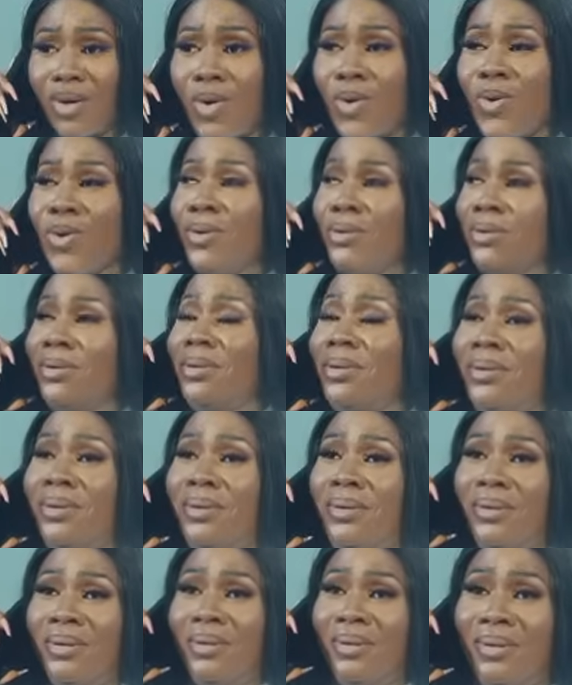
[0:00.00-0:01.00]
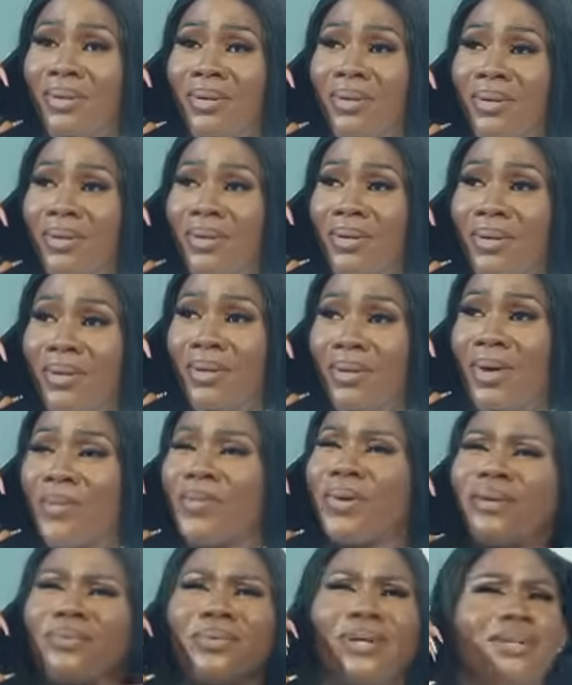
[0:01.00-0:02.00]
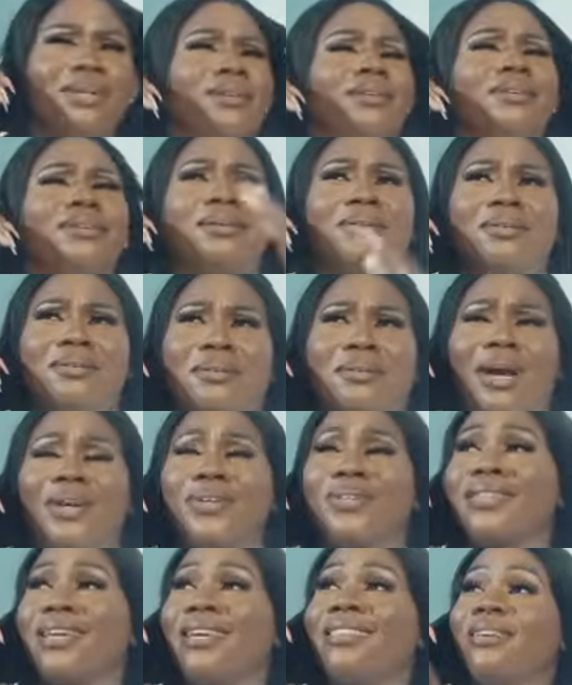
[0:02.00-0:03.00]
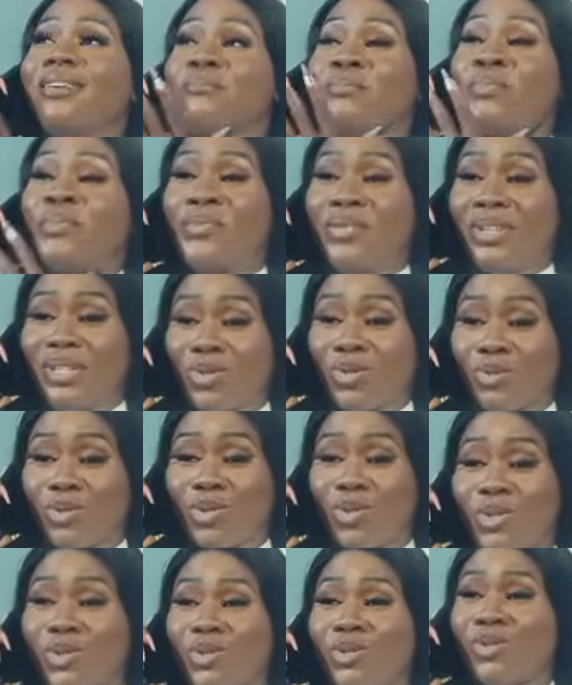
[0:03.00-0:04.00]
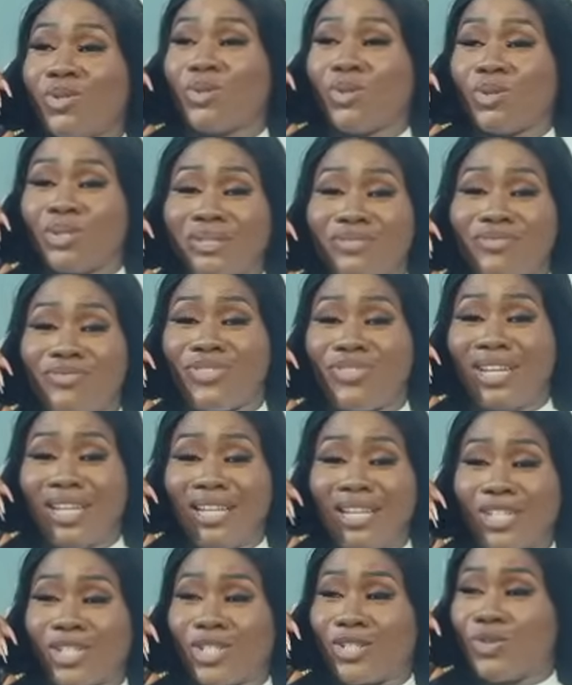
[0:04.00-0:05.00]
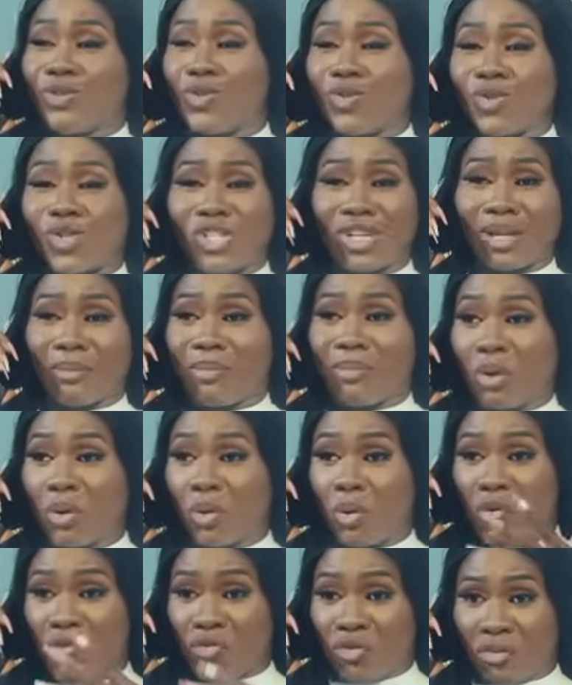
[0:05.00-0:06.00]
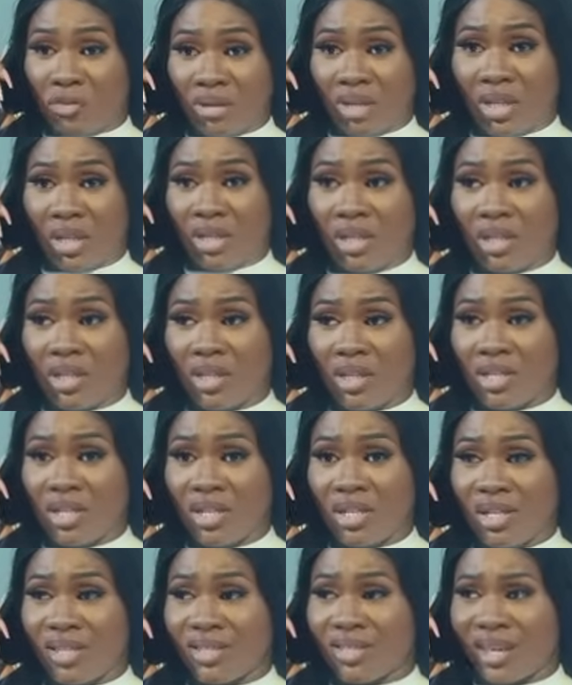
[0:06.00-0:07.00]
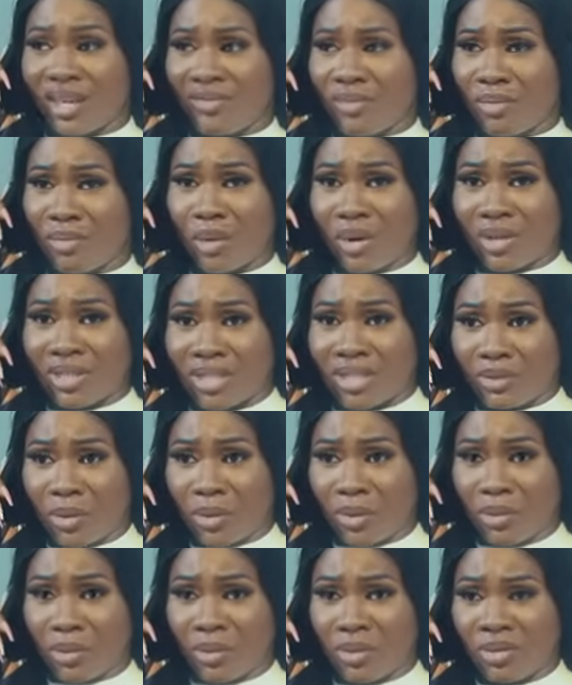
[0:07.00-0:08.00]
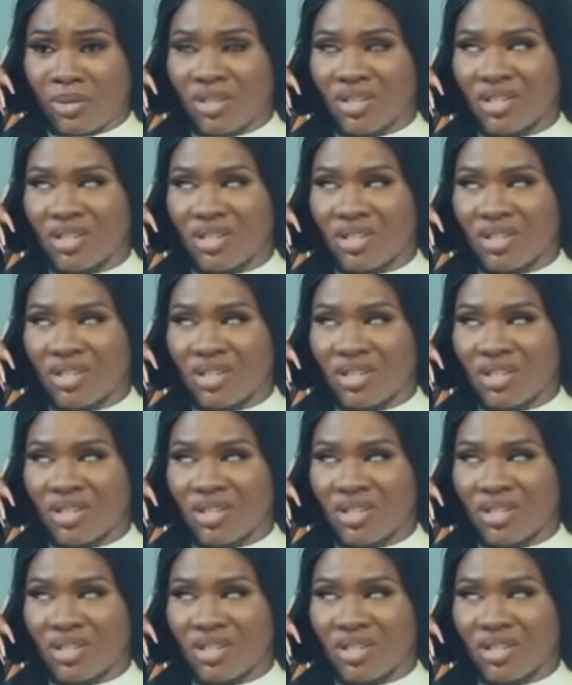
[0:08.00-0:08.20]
What? Wait, wait. Are you saying the prince will choose those village local champions over me? Is that even possible?